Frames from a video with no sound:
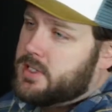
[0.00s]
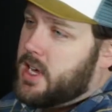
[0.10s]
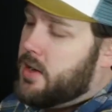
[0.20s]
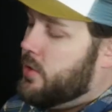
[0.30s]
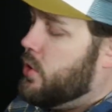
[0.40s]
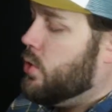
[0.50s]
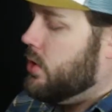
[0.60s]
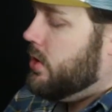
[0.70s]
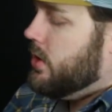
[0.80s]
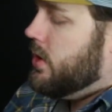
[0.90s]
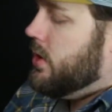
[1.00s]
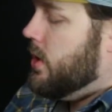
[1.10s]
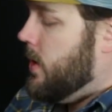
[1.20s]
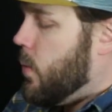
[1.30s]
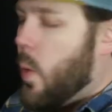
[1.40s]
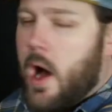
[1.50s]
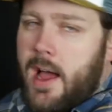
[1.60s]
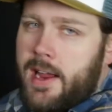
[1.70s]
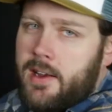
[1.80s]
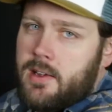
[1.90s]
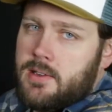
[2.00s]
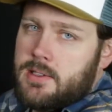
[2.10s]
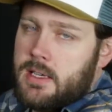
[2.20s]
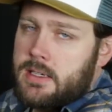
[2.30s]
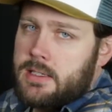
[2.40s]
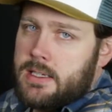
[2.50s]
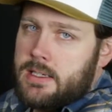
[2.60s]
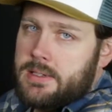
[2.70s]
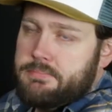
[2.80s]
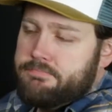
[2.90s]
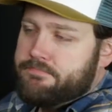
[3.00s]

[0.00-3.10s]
is kind of an old wine technique,